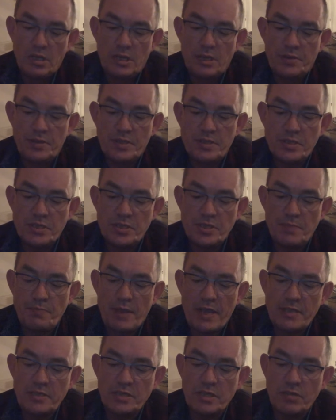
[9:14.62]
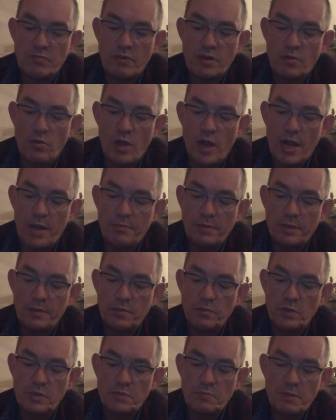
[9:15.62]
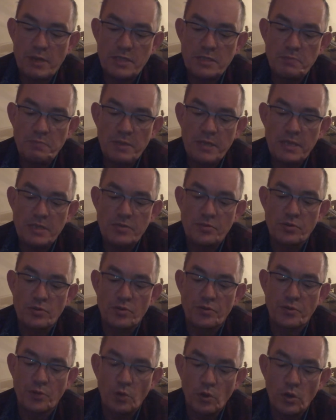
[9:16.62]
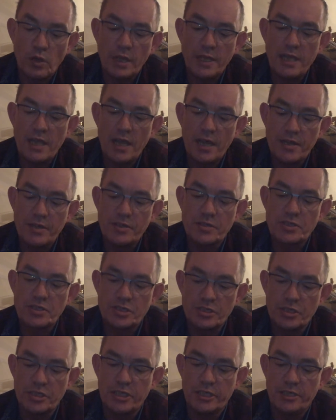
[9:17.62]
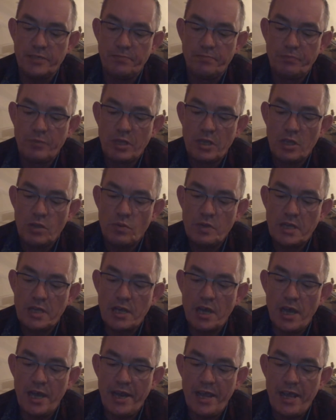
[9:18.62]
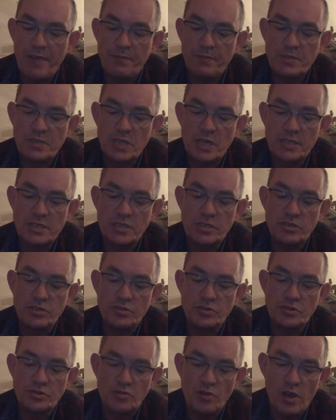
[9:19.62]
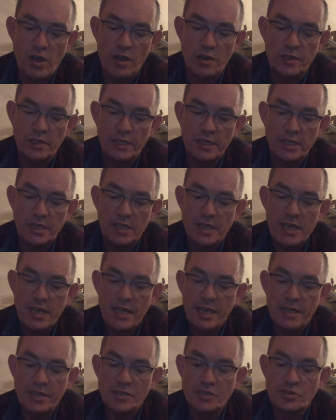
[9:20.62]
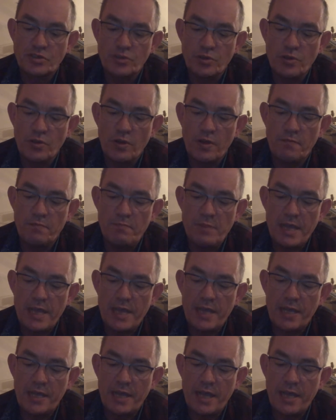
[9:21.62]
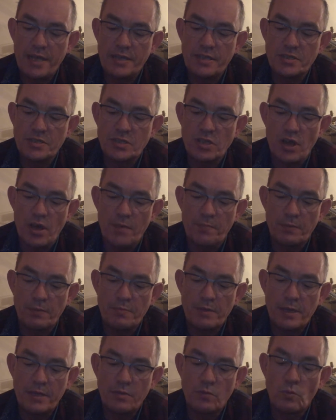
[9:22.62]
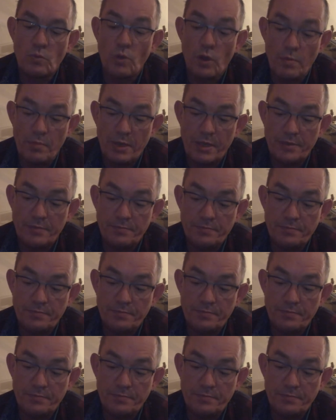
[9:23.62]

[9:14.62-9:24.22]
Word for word: This is a basic requirement which must be thoroughly understood. We cannot emphasize it too strongly. It is true of man and his complement, woman,